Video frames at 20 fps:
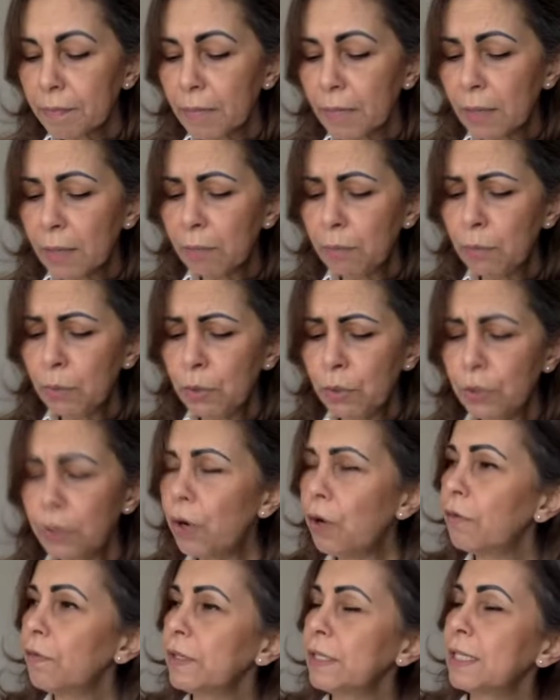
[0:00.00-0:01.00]
moon,
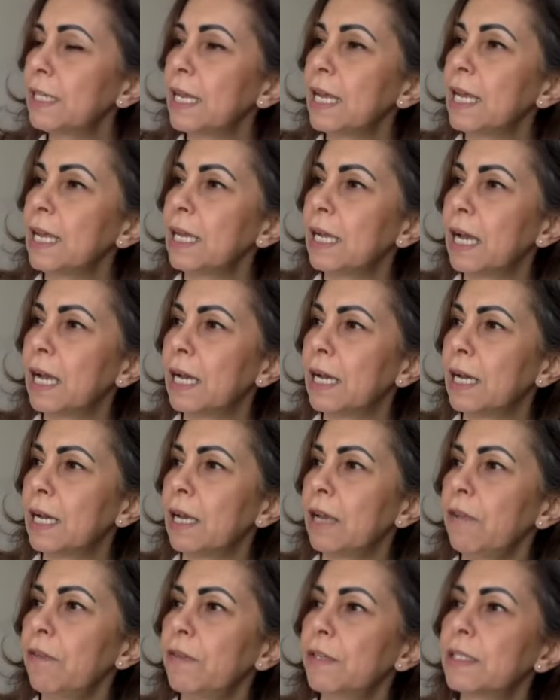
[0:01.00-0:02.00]
obviously,
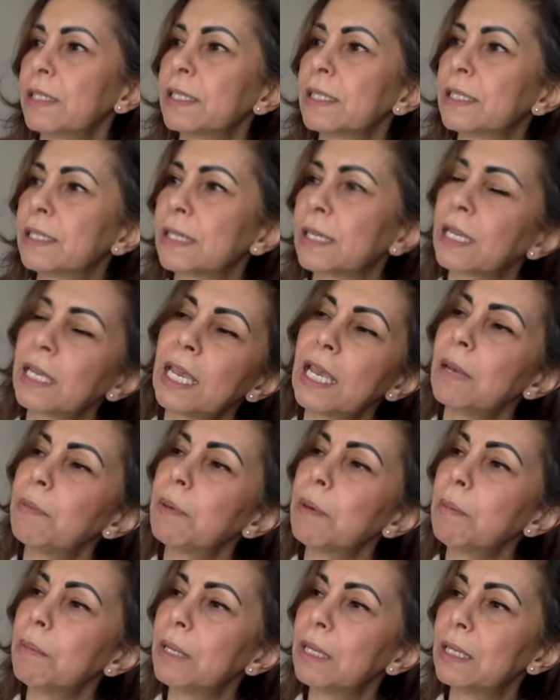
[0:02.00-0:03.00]
if it's
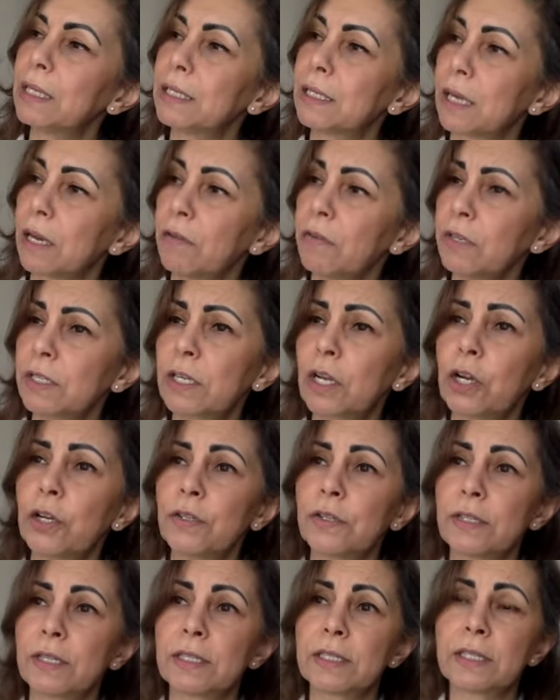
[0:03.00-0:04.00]
keeping with the sun, if it's
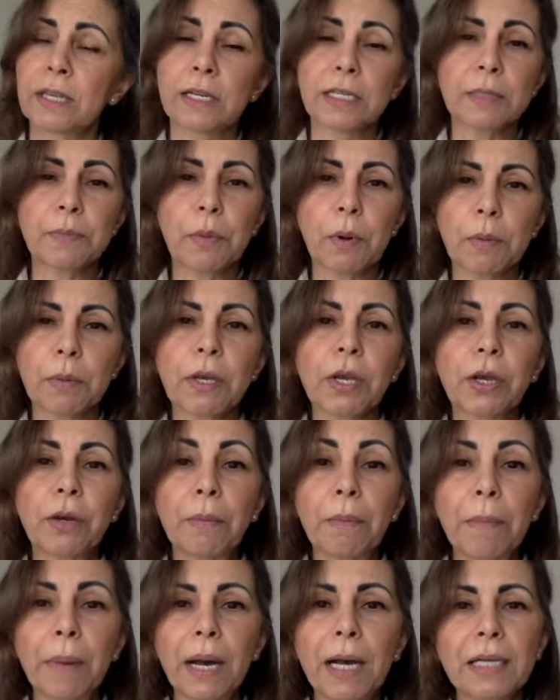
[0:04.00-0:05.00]
close to the sun, it's probably
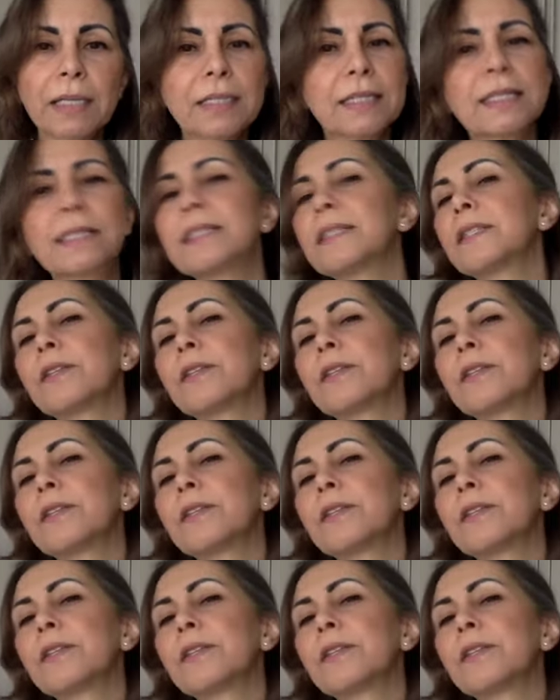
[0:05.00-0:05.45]
combust.